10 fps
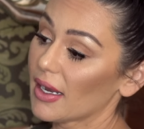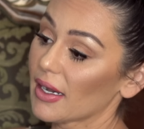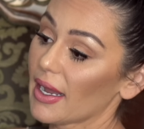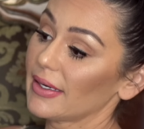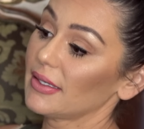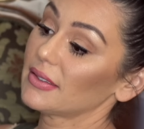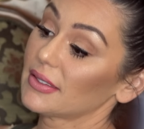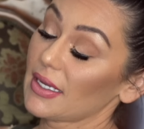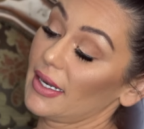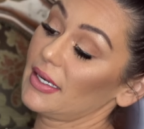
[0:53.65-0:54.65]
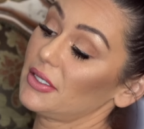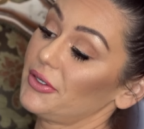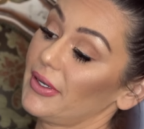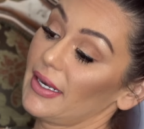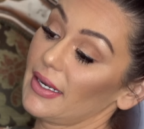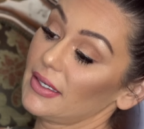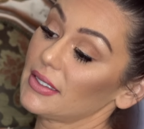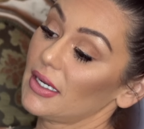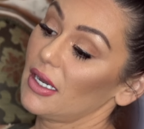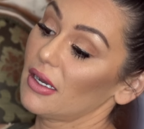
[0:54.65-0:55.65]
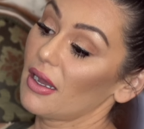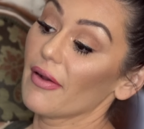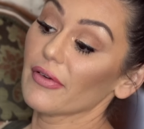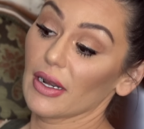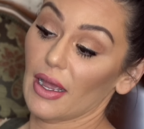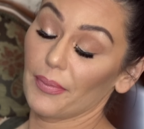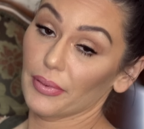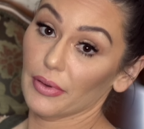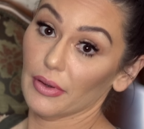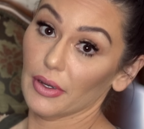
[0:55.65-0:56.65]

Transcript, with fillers: and I decided to get it covered up